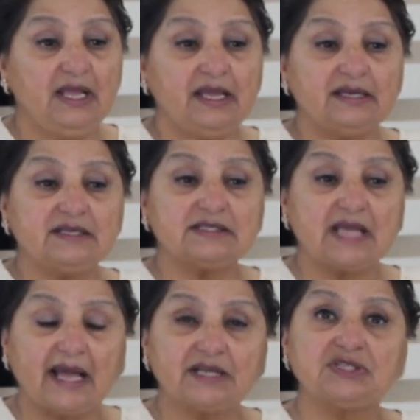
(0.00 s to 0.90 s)
it is
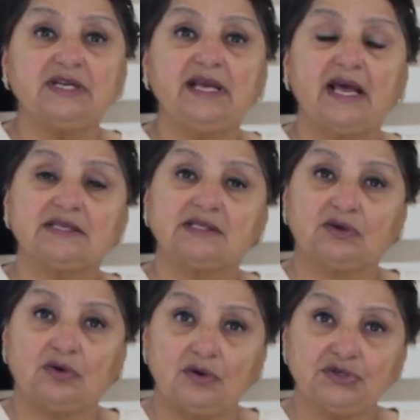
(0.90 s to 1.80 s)
actually as a
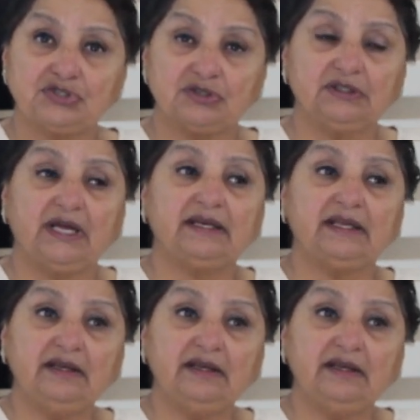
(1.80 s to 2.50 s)
caution that